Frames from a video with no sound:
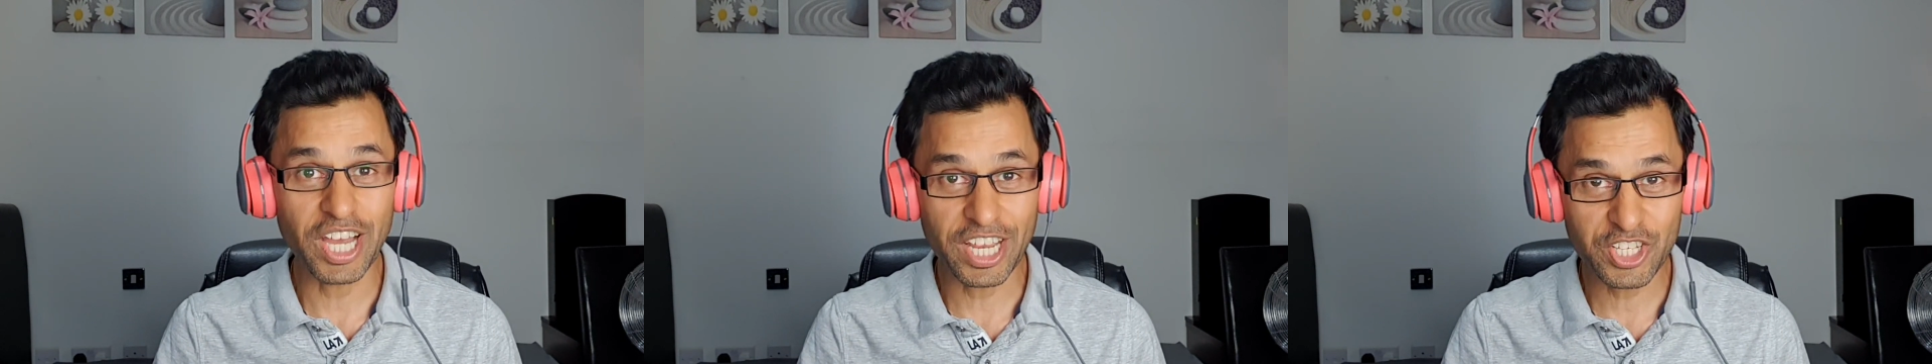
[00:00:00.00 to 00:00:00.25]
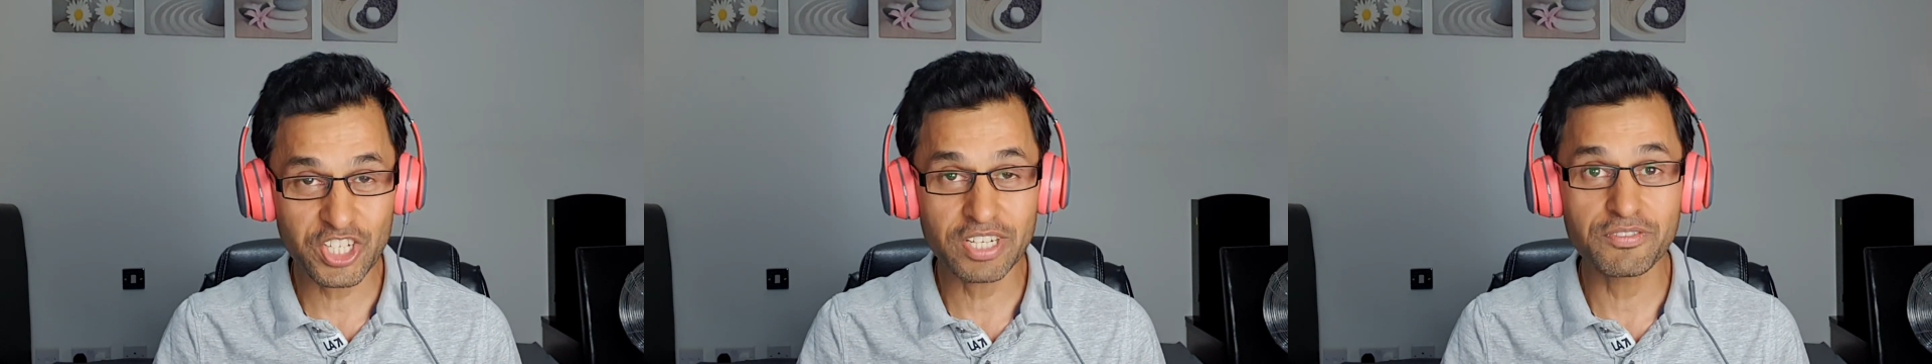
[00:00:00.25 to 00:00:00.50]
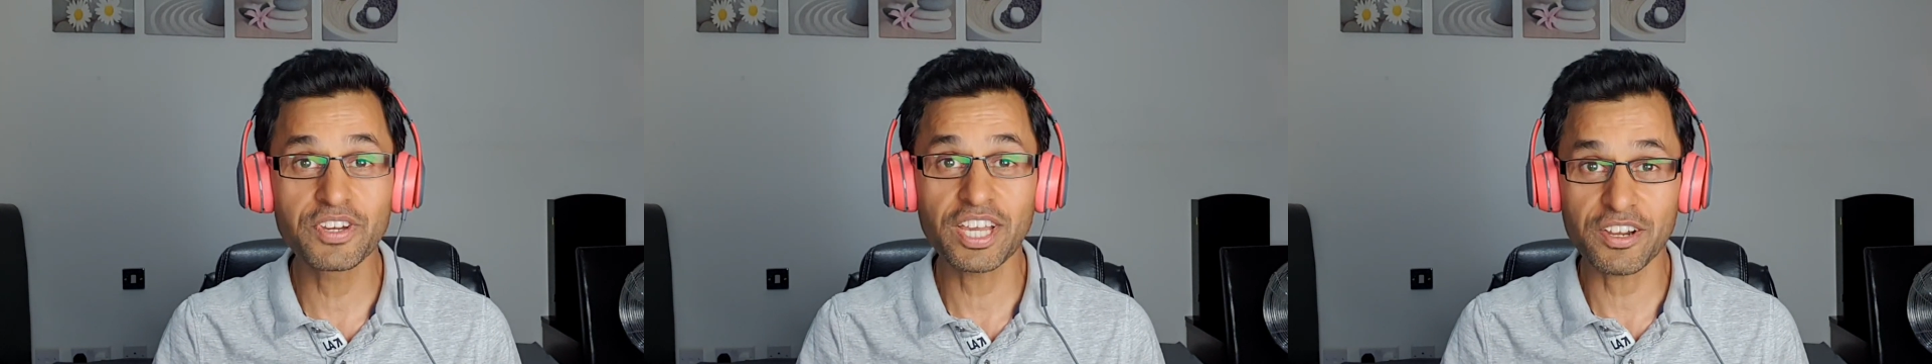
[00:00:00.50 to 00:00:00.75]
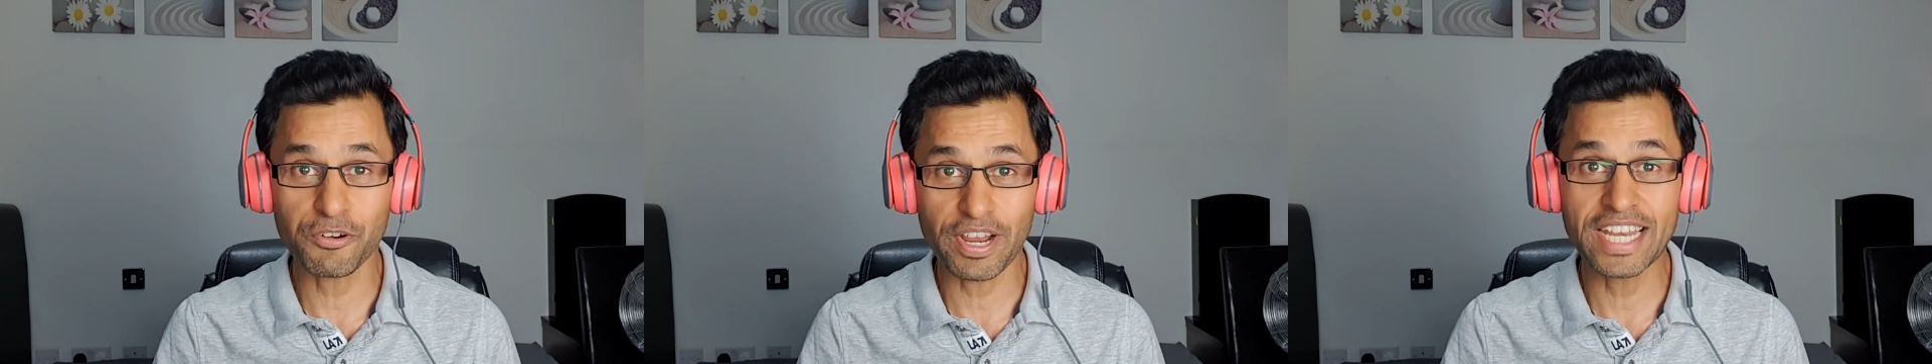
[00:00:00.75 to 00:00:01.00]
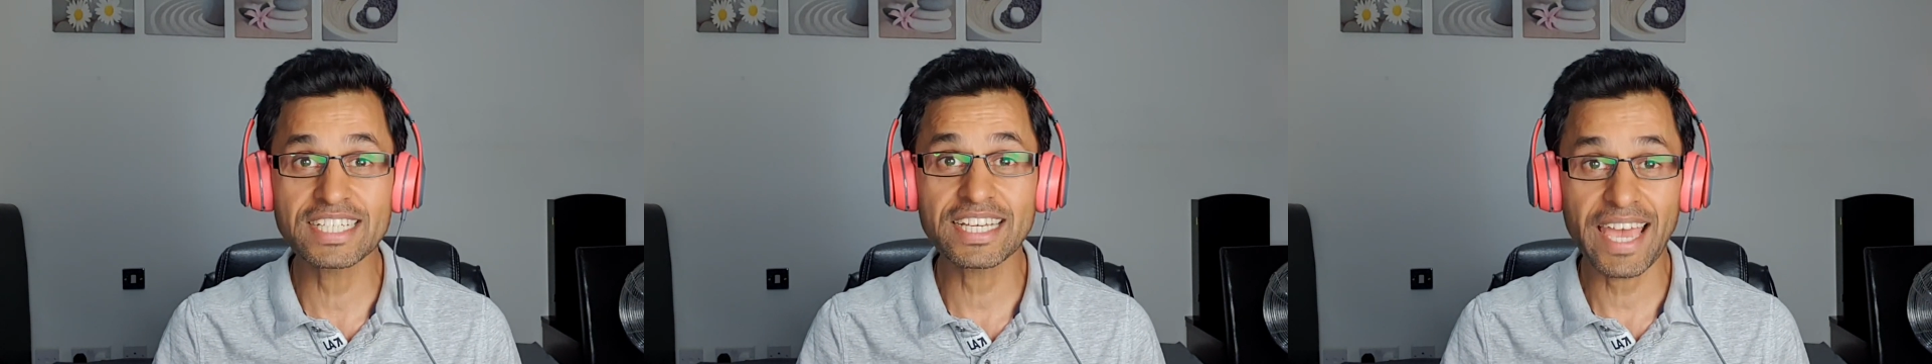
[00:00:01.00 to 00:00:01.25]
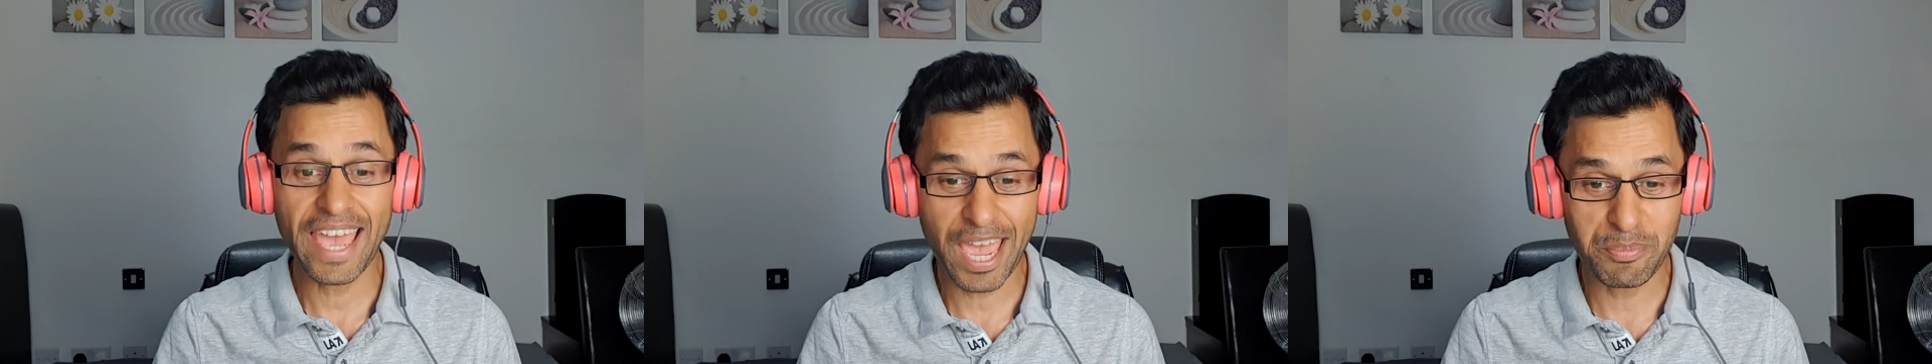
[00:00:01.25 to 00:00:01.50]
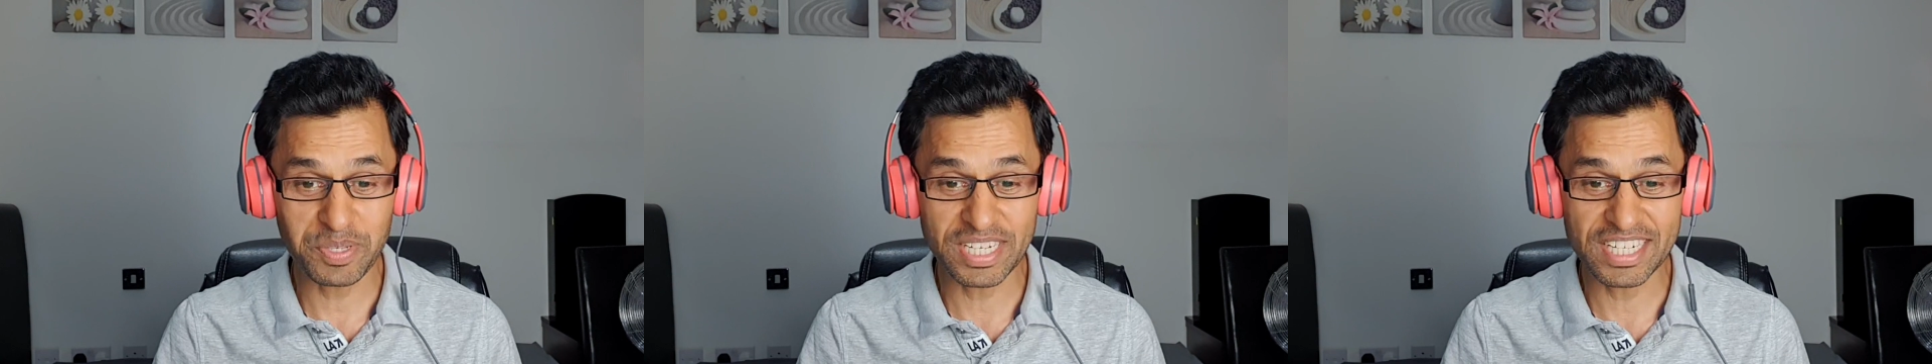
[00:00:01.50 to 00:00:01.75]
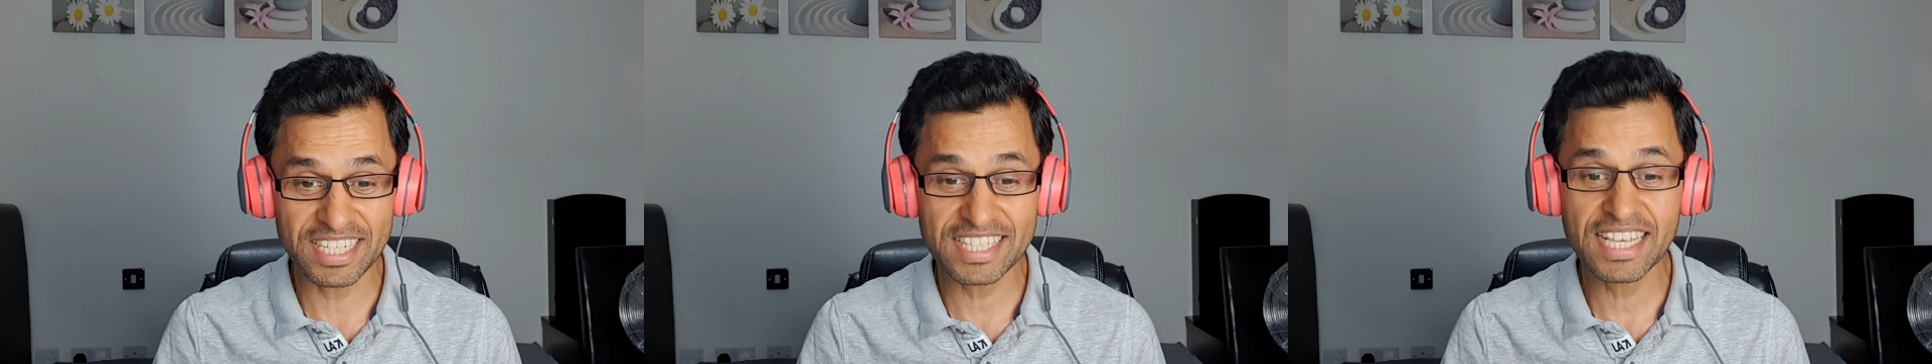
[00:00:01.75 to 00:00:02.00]
achieve great
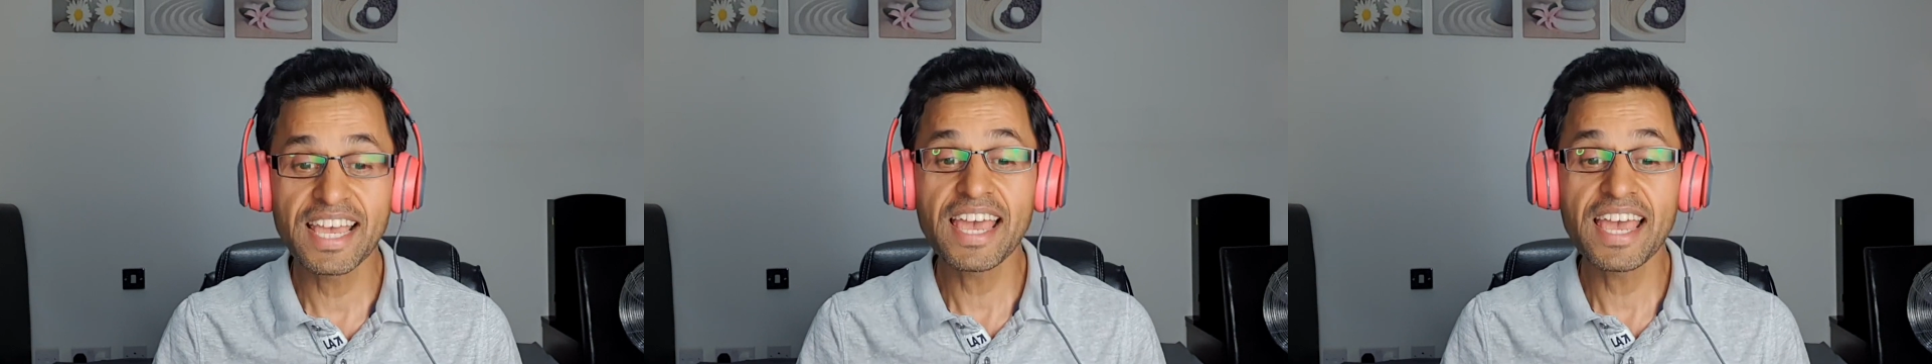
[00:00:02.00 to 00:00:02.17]
happiness,